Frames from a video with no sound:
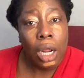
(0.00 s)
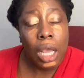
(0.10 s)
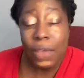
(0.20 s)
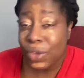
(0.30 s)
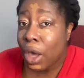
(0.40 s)

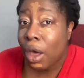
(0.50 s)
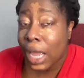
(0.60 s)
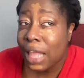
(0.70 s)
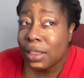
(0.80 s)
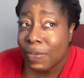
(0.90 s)
if y'all
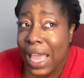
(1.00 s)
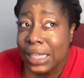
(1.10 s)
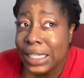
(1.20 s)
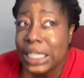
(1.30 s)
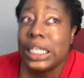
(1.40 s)
got the
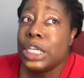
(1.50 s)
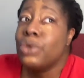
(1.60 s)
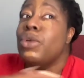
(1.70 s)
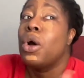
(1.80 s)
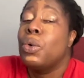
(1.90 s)
vaccine, then you
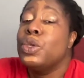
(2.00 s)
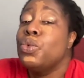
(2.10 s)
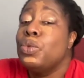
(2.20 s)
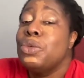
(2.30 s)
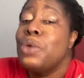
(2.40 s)
know you,
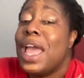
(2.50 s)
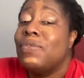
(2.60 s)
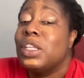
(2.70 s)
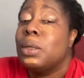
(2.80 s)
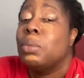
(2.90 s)
you have
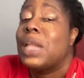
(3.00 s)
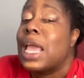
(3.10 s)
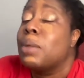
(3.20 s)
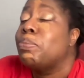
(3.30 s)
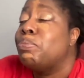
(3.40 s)
to
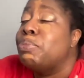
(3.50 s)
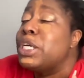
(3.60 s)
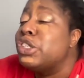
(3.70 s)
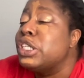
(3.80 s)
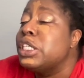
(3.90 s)
like
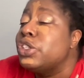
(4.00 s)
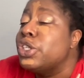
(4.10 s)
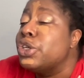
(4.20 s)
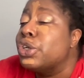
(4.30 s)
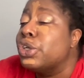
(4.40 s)
punch it into
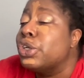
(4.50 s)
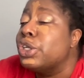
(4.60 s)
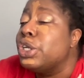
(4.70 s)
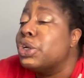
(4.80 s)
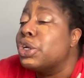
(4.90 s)
your,
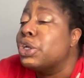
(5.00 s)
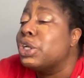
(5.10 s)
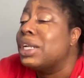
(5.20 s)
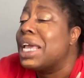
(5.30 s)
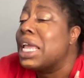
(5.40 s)
your
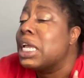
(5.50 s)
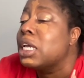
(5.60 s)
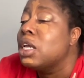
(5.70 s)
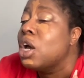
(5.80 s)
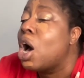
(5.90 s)
like,
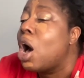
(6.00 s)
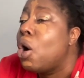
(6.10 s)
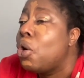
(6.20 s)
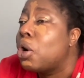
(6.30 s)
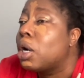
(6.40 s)

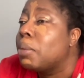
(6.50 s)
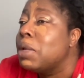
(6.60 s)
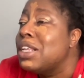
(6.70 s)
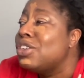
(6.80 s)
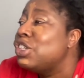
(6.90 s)
arm.
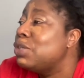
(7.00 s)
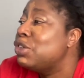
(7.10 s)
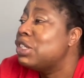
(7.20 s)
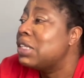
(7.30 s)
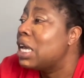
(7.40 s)
So she was
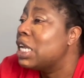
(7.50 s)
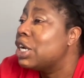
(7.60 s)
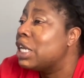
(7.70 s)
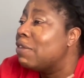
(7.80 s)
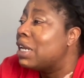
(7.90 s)
just out here
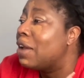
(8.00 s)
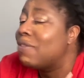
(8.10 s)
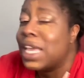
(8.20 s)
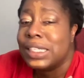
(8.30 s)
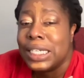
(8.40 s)
giving out
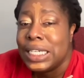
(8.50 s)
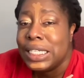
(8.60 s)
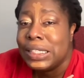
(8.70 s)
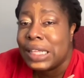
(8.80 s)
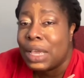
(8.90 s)

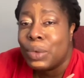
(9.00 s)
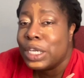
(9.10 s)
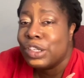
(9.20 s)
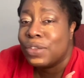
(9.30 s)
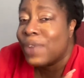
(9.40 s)
vaccines, like we
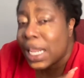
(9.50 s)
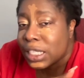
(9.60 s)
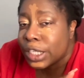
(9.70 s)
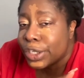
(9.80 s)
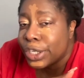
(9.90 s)
could just
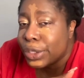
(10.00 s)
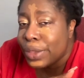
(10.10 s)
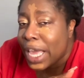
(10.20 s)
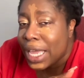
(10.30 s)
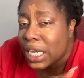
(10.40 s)
volunteer to do
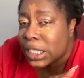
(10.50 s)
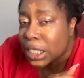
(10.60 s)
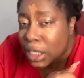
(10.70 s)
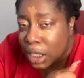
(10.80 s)
that,